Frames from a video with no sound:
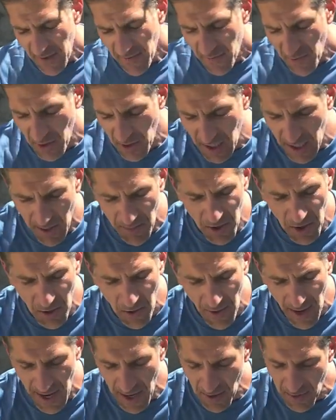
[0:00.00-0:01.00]
If you want to come in
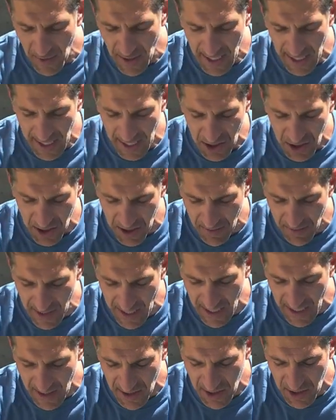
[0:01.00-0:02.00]
around, we can actually
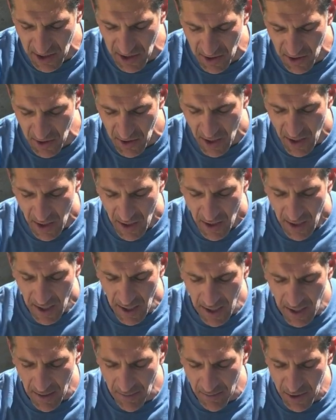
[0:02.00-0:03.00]
begin to
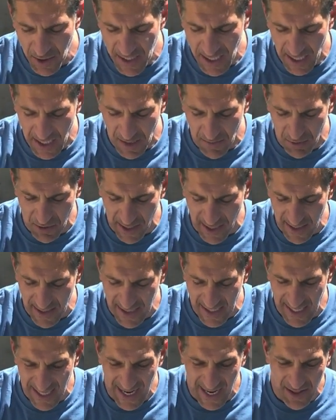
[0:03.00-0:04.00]
Um, protect the plant
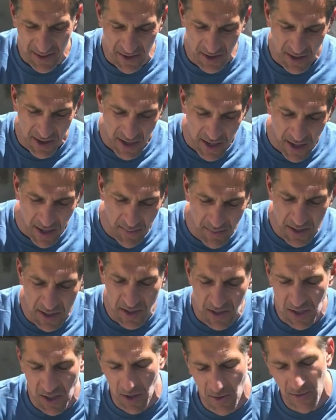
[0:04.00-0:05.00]
together. I'm going to
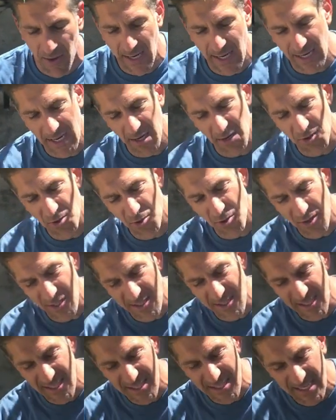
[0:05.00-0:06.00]
start right here towards
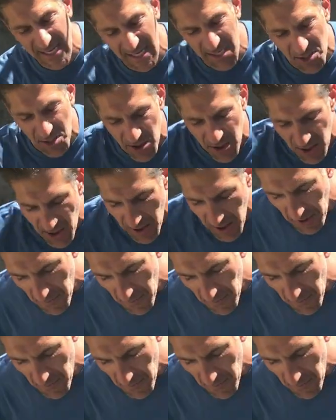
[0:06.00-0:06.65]
the center,